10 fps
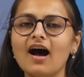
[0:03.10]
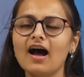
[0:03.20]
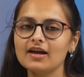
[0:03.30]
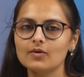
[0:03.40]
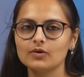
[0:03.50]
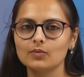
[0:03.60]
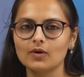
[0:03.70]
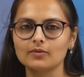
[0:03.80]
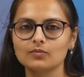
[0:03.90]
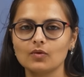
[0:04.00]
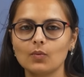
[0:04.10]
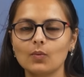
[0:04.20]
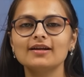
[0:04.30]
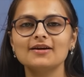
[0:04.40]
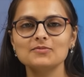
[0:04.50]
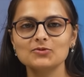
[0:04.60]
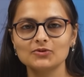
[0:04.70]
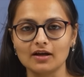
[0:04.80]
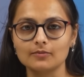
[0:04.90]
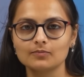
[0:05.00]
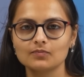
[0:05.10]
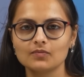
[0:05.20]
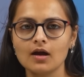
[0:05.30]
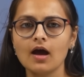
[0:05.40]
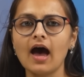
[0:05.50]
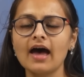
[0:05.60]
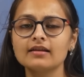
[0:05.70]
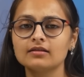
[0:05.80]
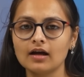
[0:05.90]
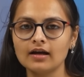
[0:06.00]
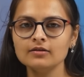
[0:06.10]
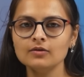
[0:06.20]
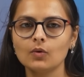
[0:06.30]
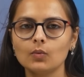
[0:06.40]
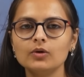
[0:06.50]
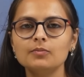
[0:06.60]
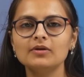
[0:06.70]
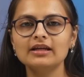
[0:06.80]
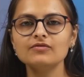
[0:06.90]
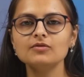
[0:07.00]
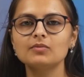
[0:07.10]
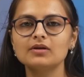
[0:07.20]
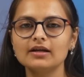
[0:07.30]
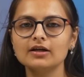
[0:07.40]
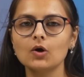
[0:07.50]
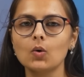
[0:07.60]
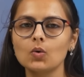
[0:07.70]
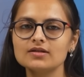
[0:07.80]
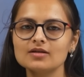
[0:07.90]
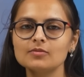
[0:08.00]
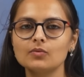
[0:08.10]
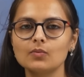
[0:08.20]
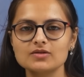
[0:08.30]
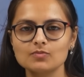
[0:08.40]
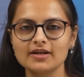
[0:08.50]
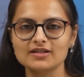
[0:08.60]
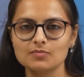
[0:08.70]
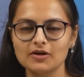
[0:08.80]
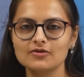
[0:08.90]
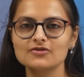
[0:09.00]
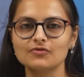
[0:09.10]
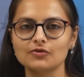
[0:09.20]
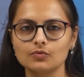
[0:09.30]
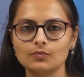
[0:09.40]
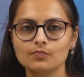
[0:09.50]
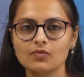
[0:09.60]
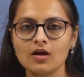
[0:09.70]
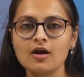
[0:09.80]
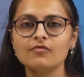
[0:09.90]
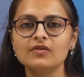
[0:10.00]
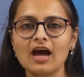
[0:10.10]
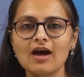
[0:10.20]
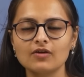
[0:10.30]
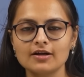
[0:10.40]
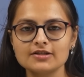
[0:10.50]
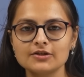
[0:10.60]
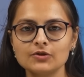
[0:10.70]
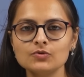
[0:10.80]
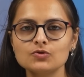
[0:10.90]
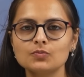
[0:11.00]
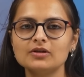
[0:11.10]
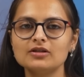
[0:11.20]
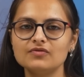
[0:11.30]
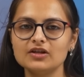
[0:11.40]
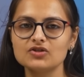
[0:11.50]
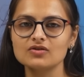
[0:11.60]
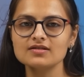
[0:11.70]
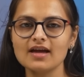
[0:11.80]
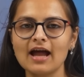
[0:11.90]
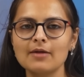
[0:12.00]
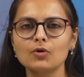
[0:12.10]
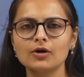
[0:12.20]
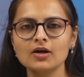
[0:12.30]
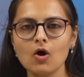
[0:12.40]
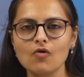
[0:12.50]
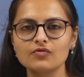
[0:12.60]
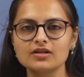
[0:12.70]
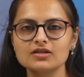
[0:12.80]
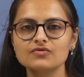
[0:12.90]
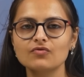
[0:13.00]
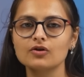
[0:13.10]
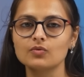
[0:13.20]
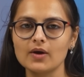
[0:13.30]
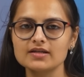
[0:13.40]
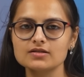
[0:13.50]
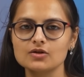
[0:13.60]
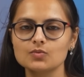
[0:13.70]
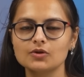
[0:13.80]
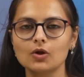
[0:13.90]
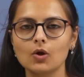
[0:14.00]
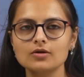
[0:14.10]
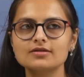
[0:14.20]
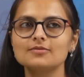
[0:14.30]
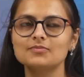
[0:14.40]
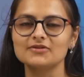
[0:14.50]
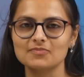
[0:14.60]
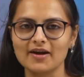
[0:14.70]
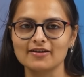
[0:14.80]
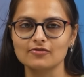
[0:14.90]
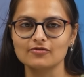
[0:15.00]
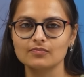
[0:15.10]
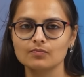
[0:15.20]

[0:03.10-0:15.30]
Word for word: Hi everyone, welcome to Dhan. At Dhan, we believe in building a wholesome investment experience for you. We have continued to build features and product offerings for investors with a long term perspective.